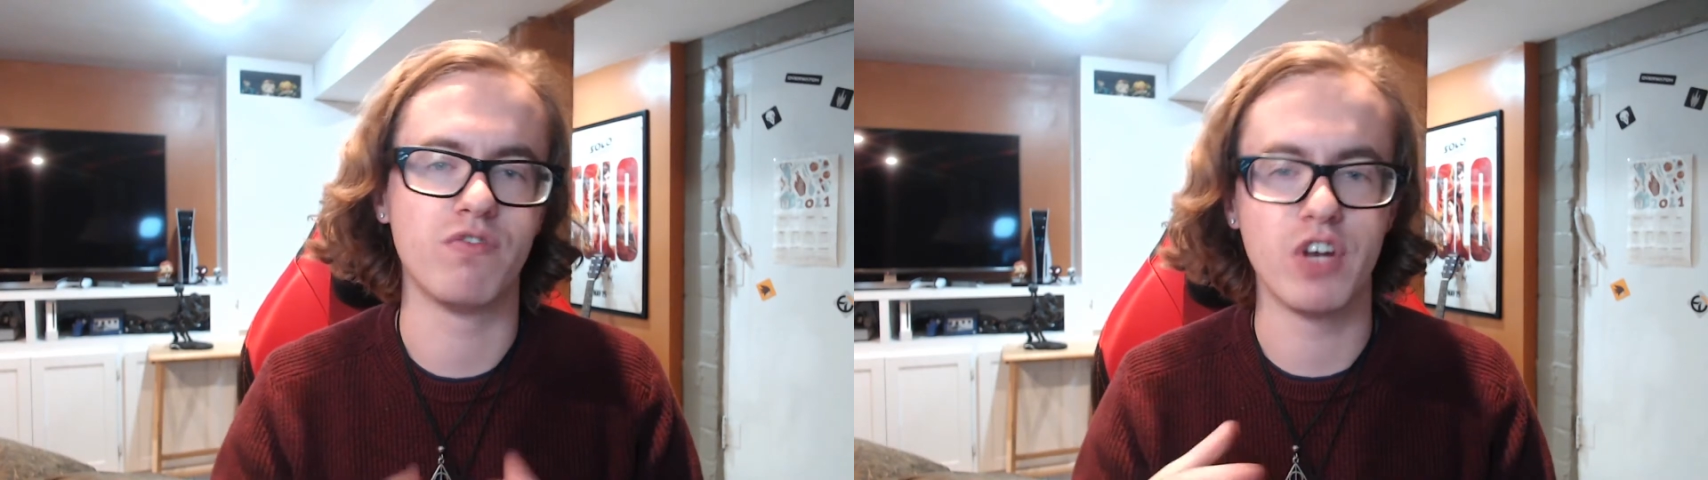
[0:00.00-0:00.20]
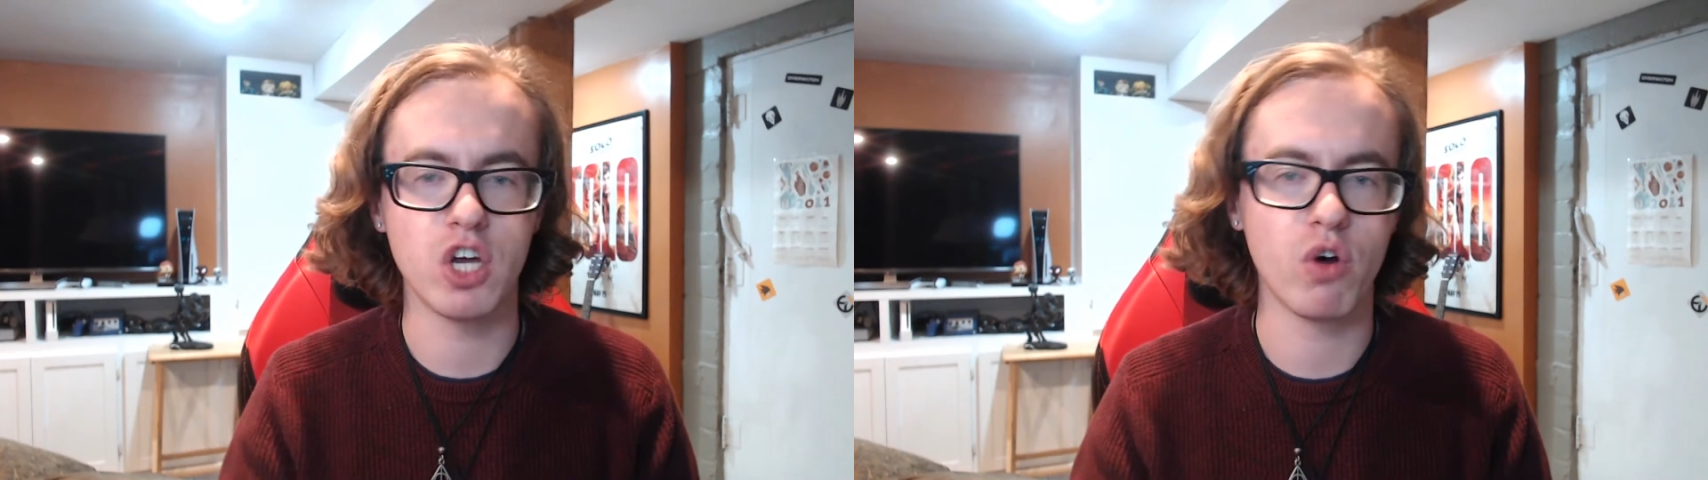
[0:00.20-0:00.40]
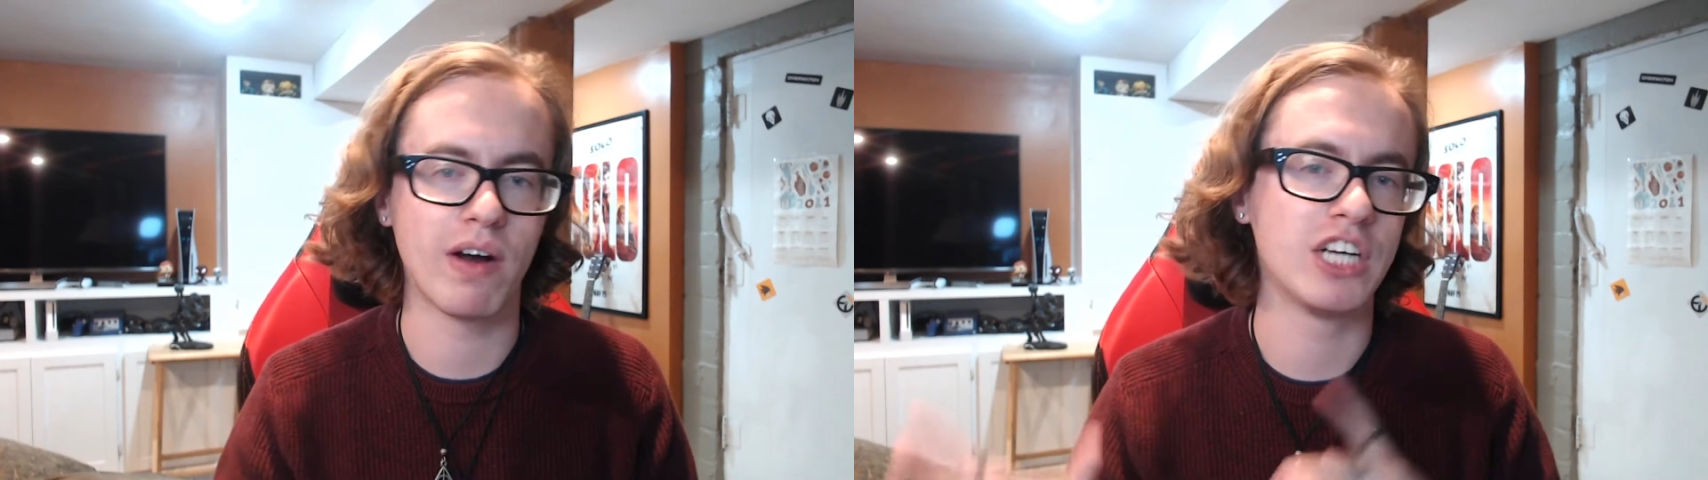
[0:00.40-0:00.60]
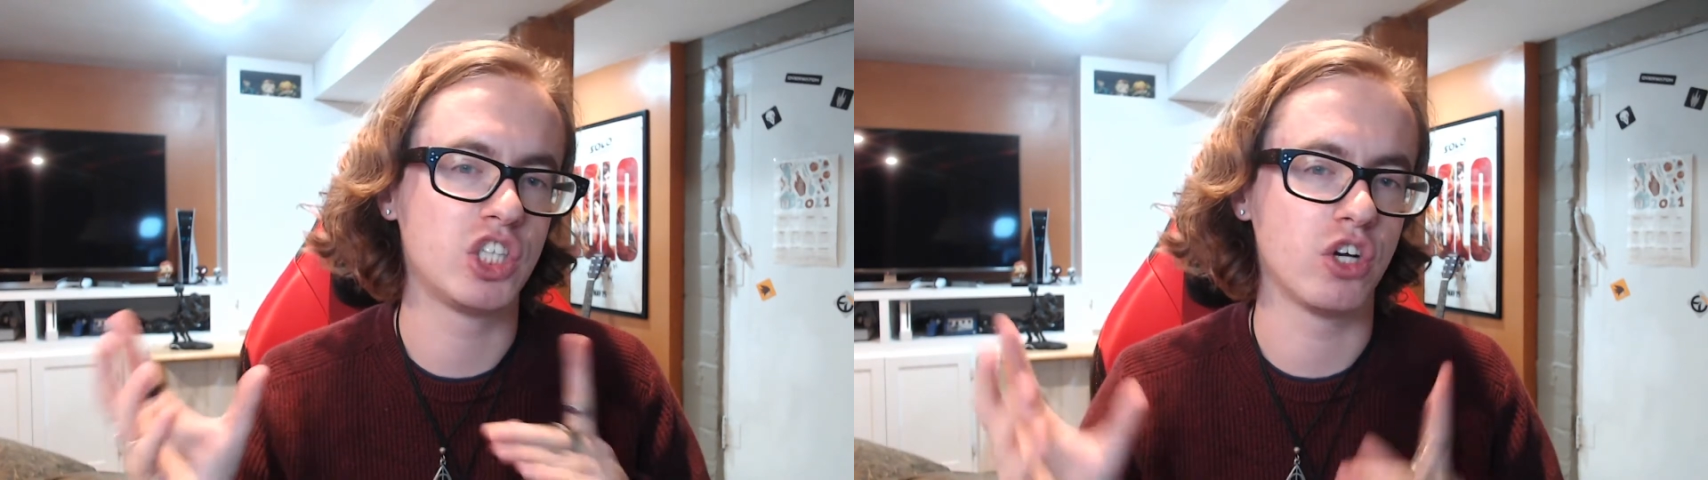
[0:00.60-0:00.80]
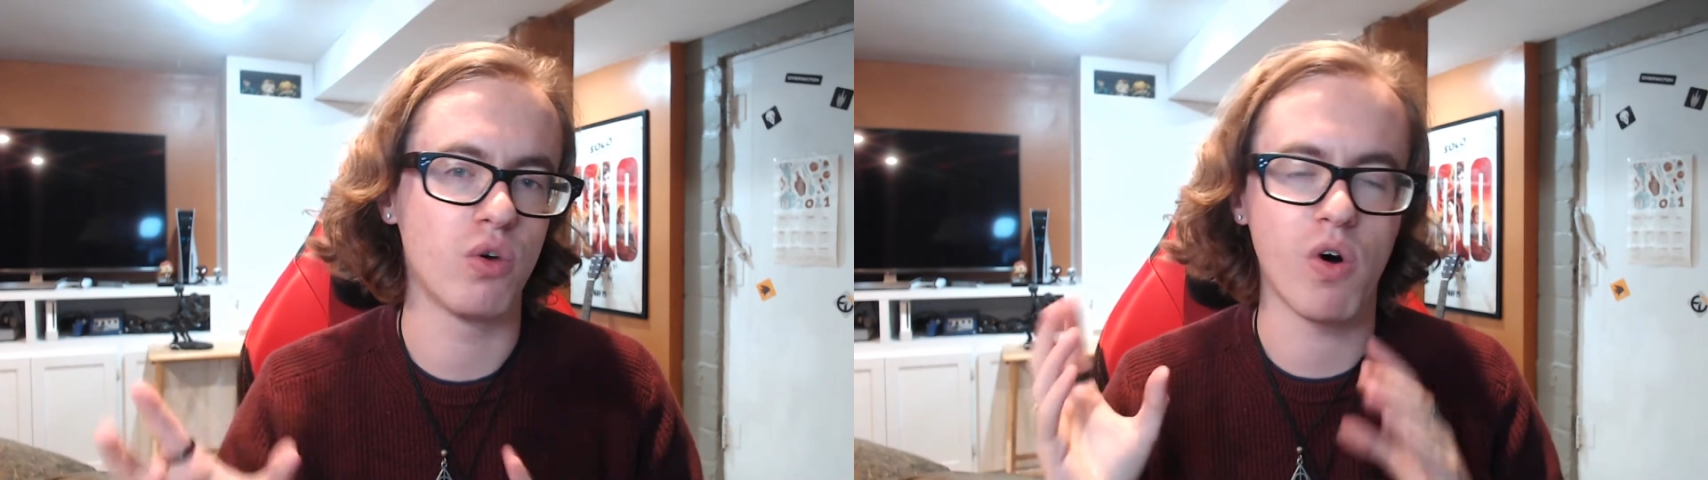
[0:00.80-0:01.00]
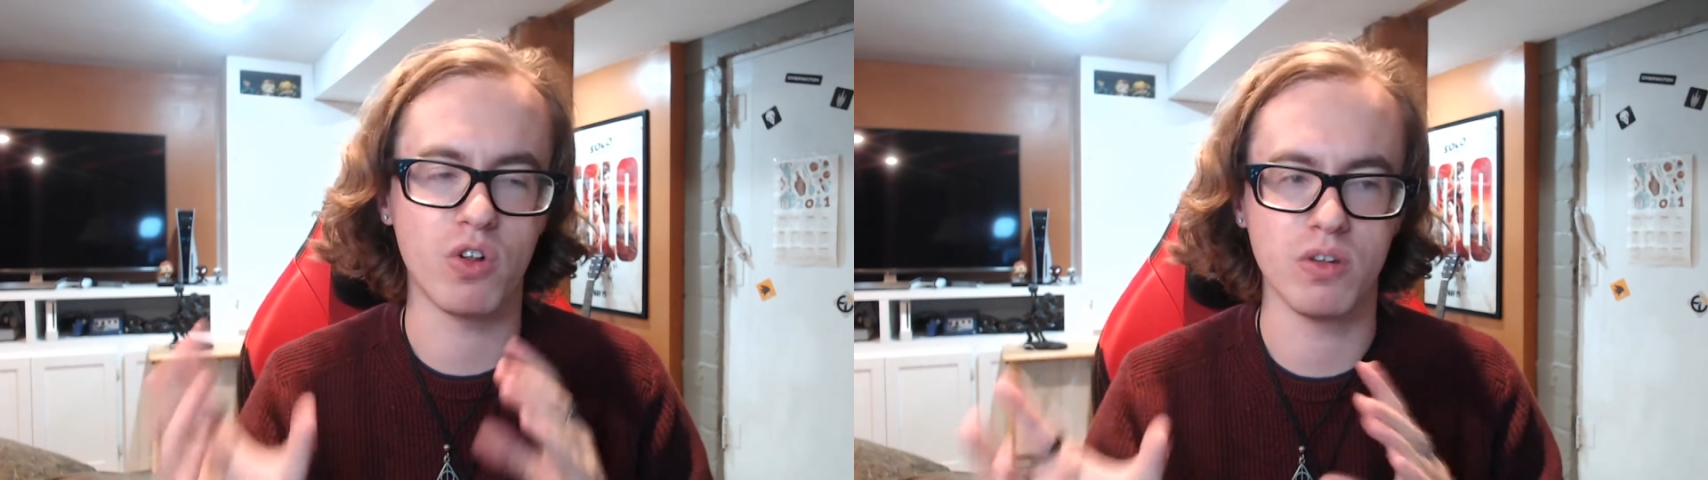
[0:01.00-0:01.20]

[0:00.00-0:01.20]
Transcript: video where I show you all the